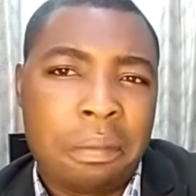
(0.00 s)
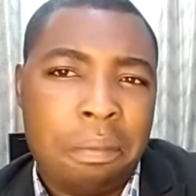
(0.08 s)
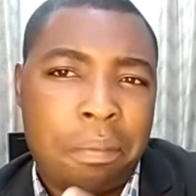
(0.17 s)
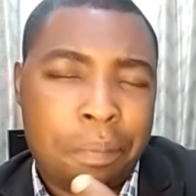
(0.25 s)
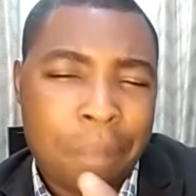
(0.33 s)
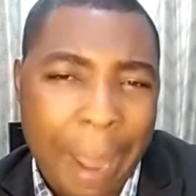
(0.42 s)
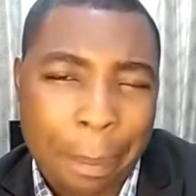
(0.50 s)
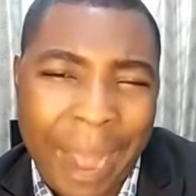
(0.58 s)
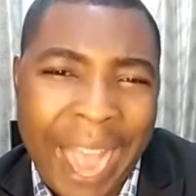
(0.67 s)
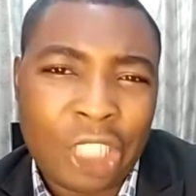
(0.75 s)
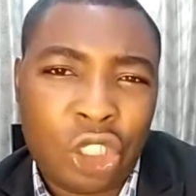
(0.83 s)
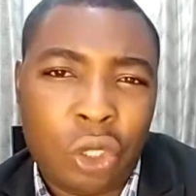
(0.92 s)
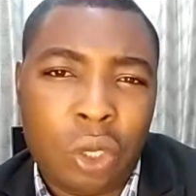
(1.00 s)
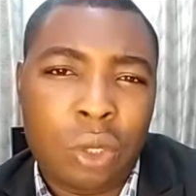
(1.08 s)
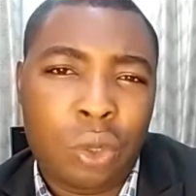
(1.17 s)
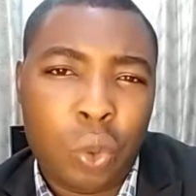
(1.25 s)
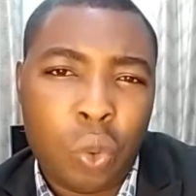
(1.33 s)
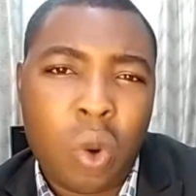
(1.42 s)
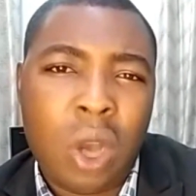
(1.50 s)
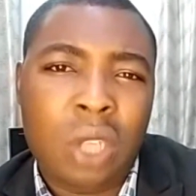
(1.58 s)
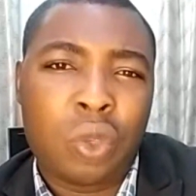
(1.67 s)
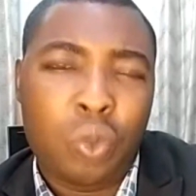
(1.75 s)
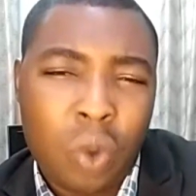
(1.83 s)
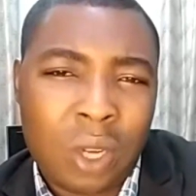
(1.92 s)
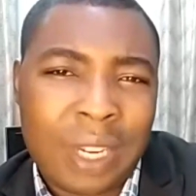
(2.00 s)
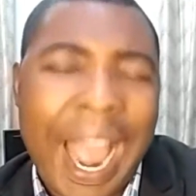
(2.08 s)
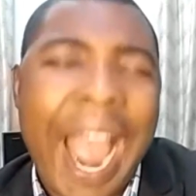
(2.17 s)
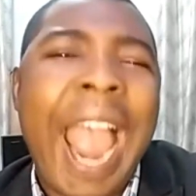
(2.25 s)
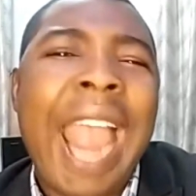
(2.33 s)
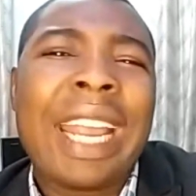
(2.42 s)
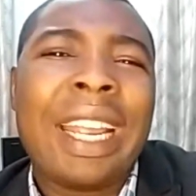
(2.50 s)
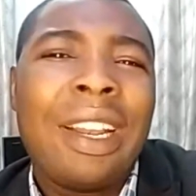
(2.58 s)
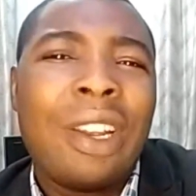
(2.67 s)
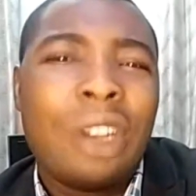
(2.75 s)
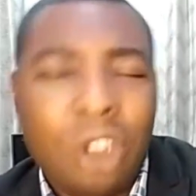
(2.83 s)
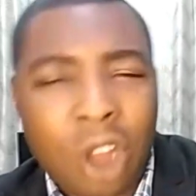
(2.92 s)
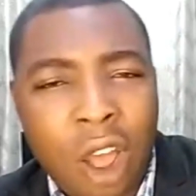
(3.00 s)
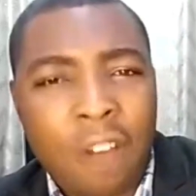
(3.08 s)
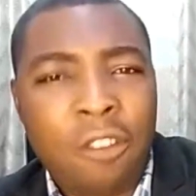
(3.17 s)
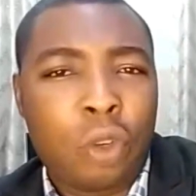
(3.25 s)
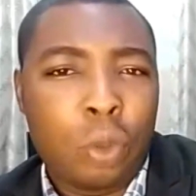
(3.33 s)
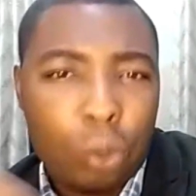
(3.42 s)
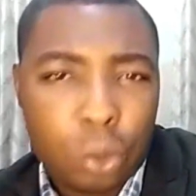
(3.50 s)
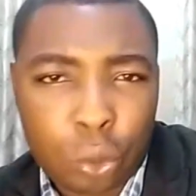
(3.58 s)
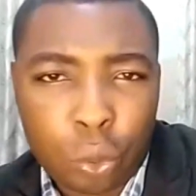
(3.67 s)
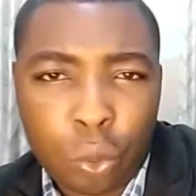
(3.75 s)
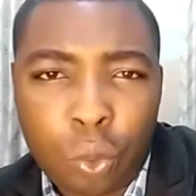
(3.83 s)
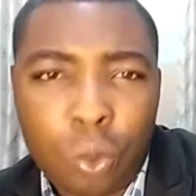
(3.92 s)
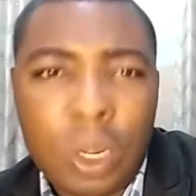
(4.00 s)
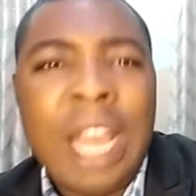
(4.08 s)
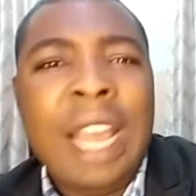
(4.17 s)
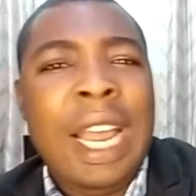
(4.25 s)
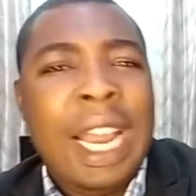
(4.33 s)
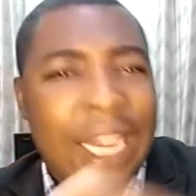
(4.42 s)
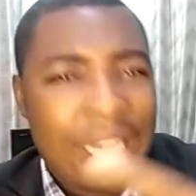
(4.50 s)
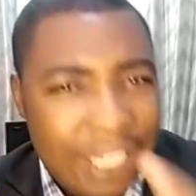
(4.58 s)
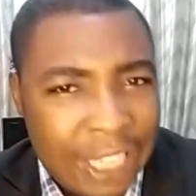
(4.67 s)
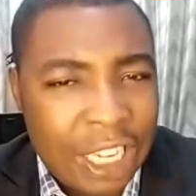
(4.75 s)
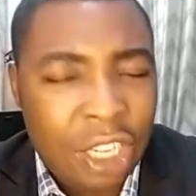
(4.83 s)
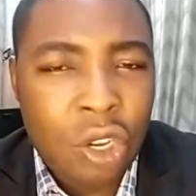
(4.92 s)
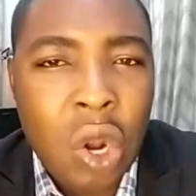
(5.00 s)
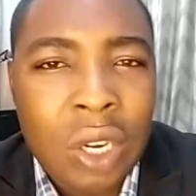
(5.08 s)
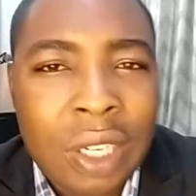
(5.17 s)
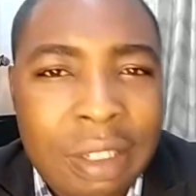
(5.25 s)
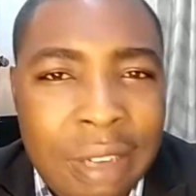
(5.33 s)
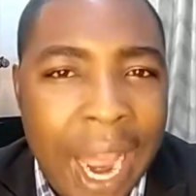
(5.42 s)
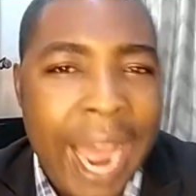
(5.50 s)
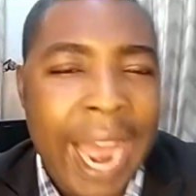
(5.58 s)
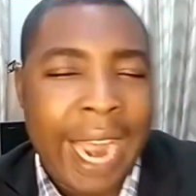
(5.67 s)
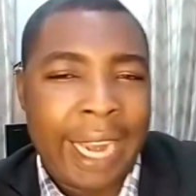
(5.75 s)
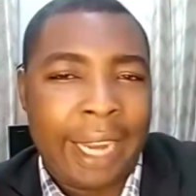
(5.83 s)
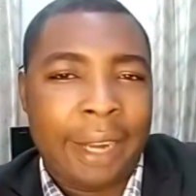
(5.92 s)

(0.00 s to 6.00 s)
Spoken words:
my passion towards what I love to do did not die.